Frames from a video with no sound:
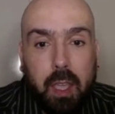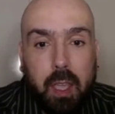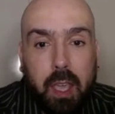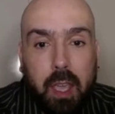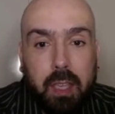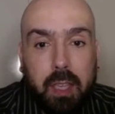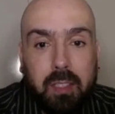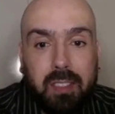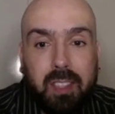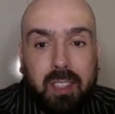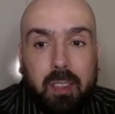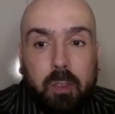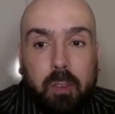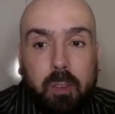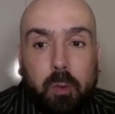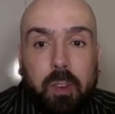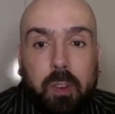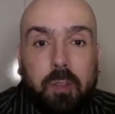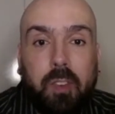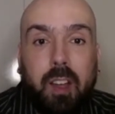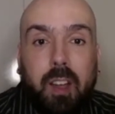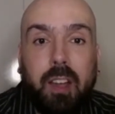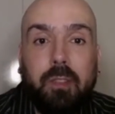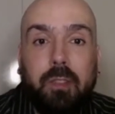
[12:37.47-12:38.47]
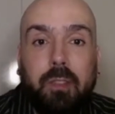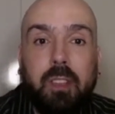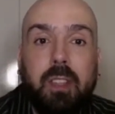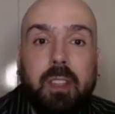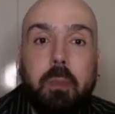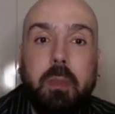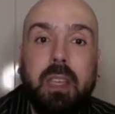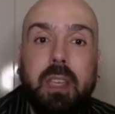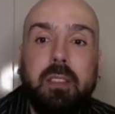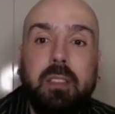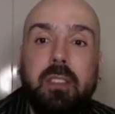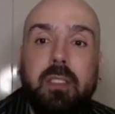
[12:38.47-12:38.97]
Esther 3:5 in the
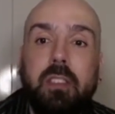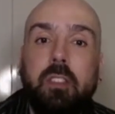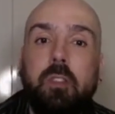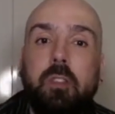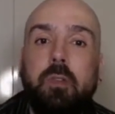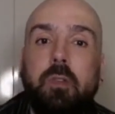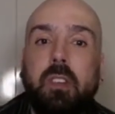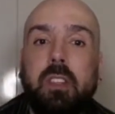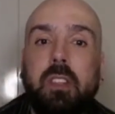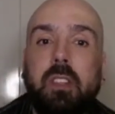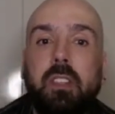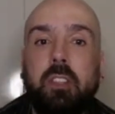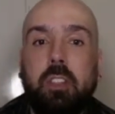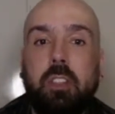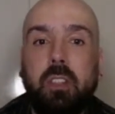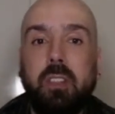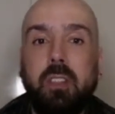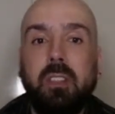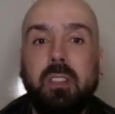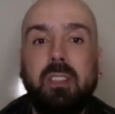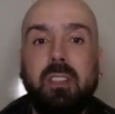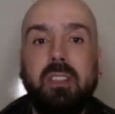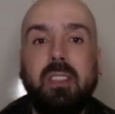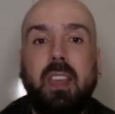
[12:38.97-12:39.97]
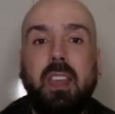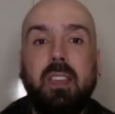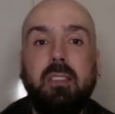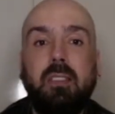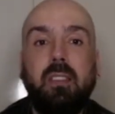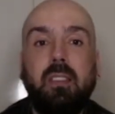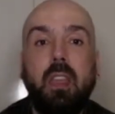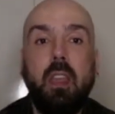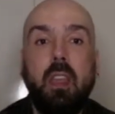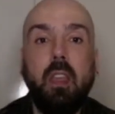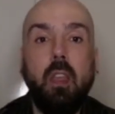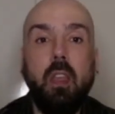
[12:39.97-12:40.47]
Message version
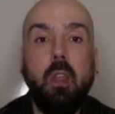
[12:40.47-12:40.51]
says,